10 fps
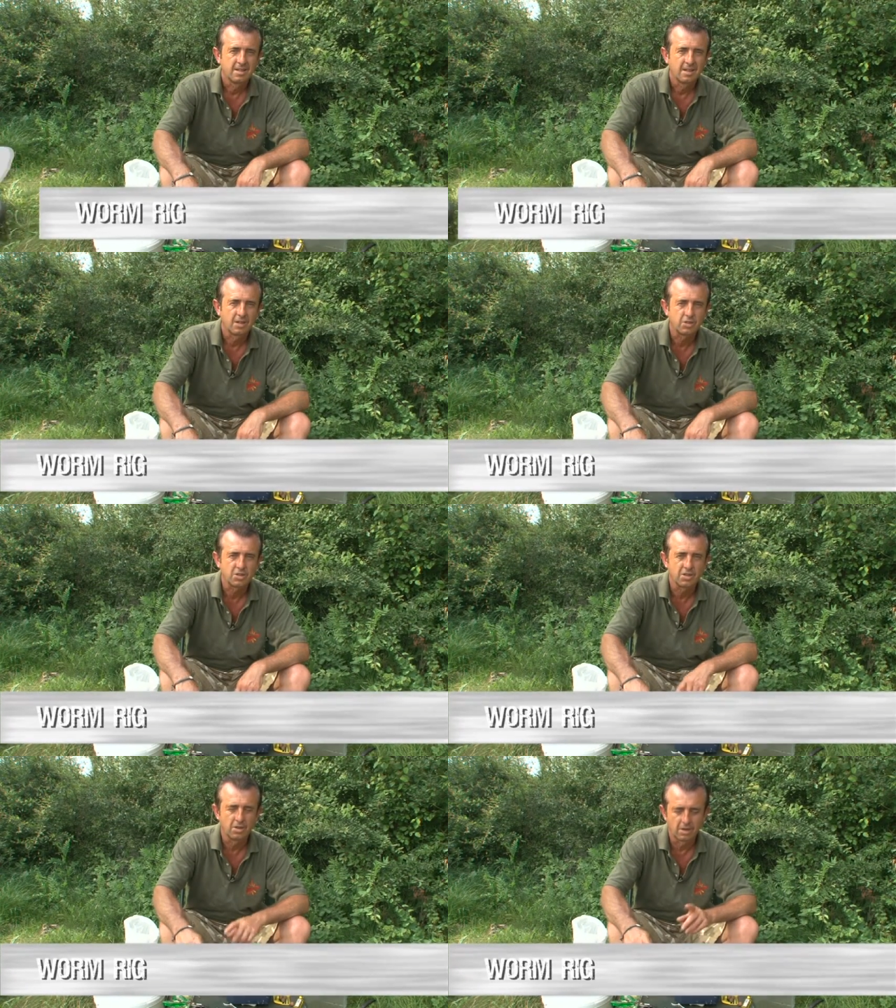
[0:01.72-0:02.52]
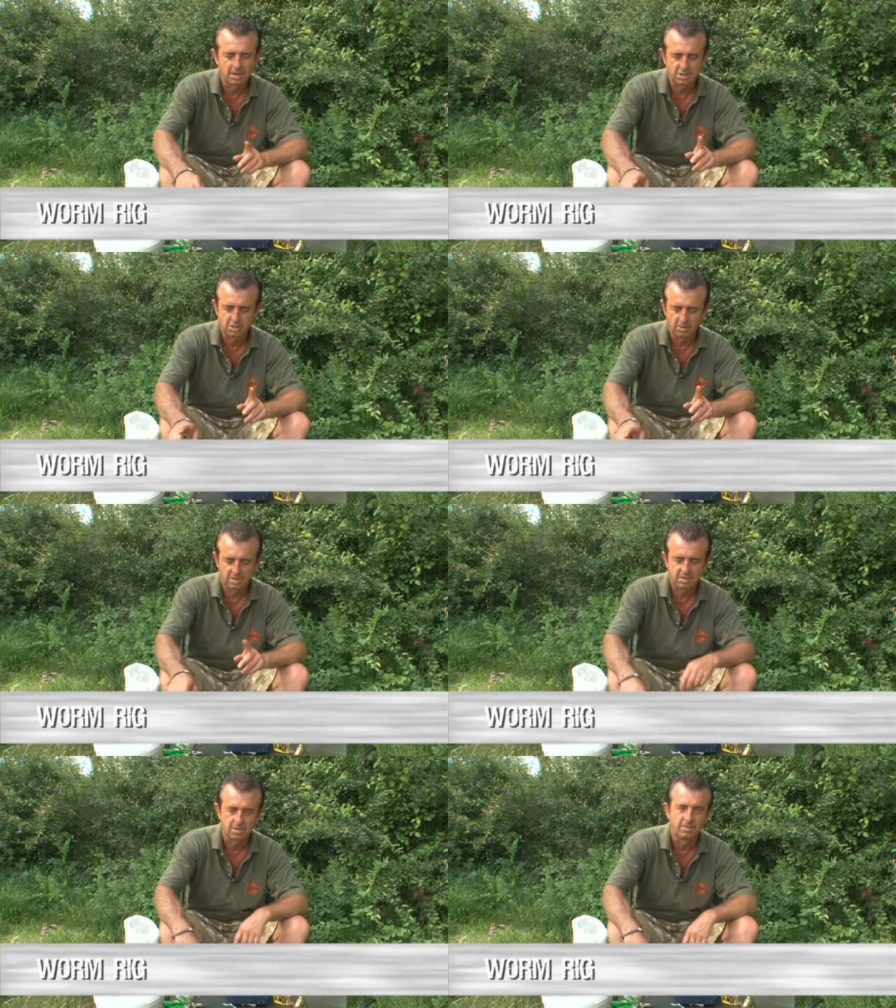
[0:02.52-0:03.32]
I just thought I'd show you
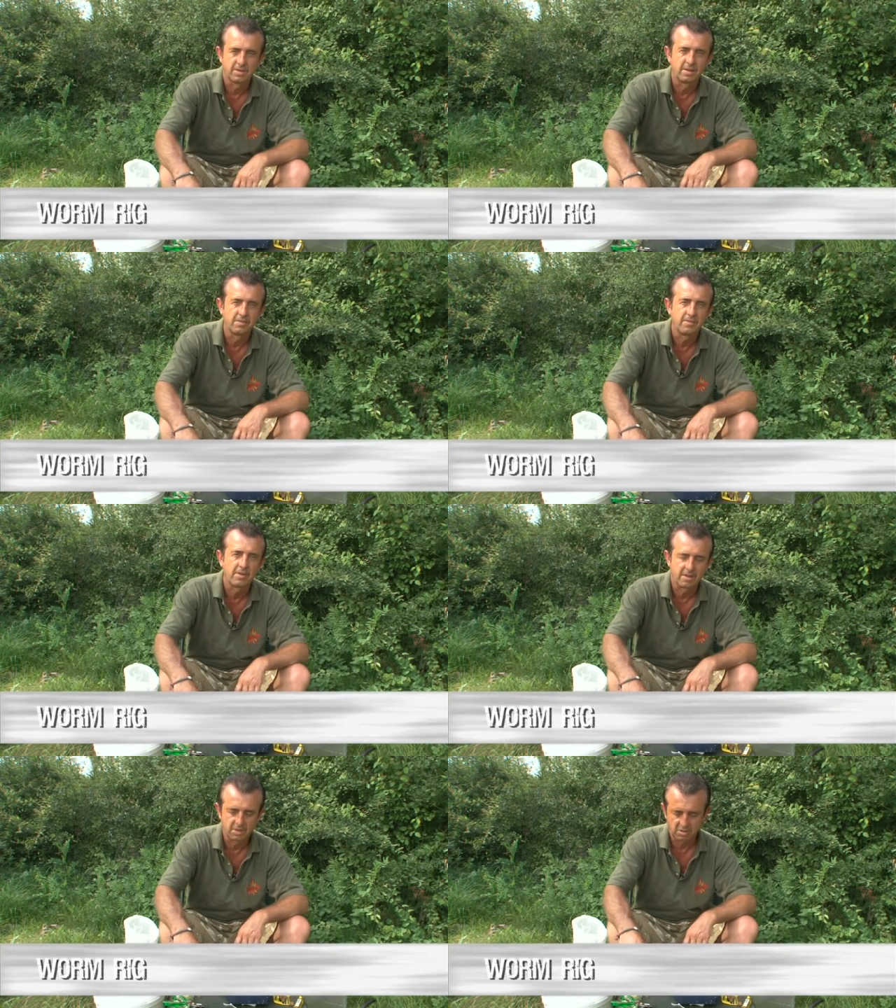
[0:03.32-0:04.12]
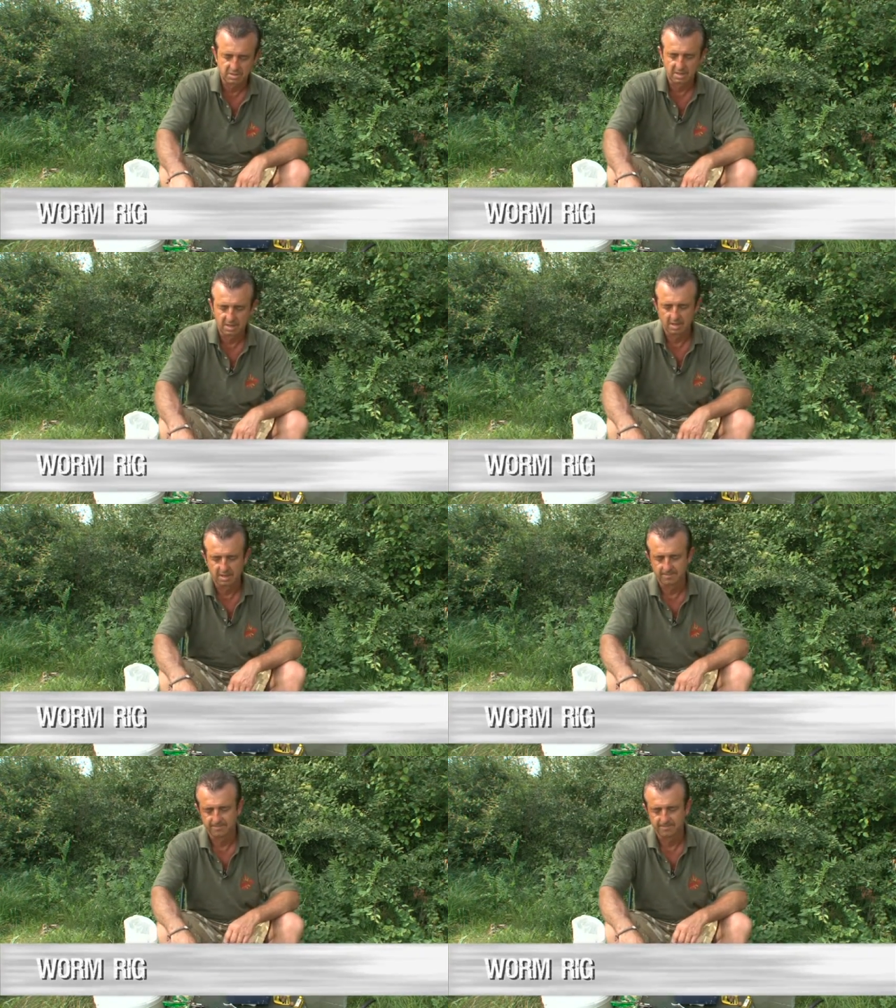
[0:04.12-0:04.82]
something very interesting here.